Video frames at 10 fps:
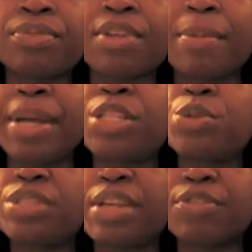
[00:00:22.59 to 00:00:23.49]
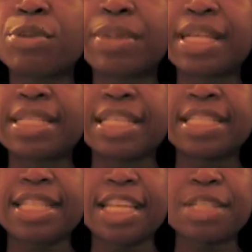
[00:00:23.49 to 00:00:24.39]
I might do several because I
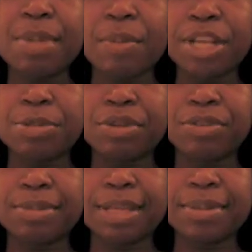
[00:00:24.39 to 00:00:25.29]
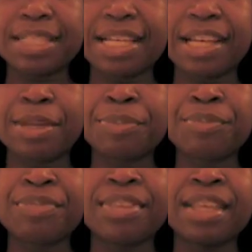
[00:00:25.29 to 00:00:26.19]
change my regimen from time to time,
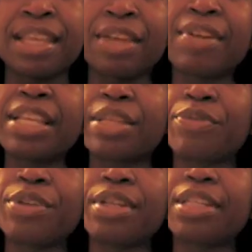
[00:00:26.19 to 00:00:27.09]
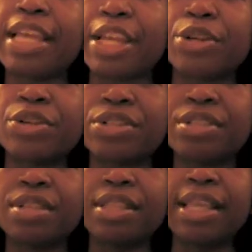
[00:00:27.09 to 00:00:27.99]
and I've got different layers
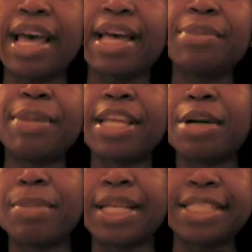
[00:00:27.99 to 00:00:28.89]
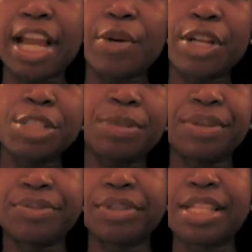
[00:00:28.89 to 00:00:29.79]
that make up my entire regimen.
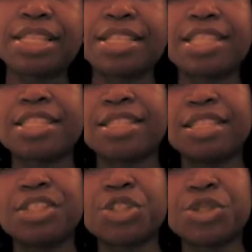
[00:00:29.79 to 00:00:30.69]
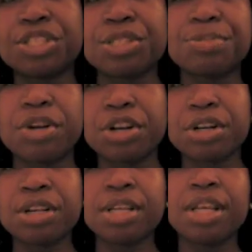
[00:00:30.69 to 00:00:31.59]
For instance, the nutrition
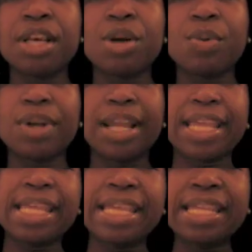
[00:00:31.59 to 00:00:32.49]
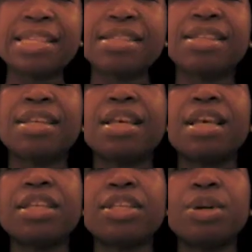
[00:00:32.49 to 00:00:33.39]
part, what I eat,
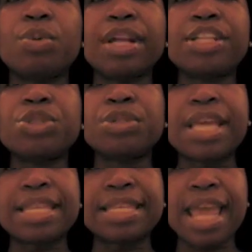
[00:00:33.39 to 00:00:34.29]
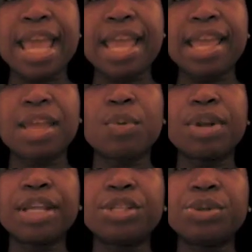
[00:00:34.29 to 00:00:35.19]
you know, what I do day to day, what
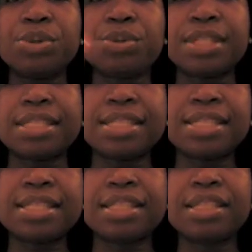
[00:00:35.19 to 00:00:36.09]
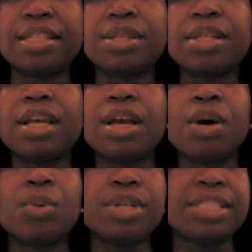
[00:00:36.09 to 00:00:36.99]
I do consistently,
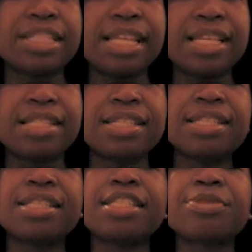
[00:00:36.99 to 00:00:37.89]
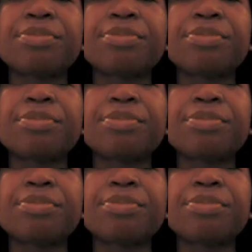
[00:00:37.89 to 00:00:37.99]
what changes.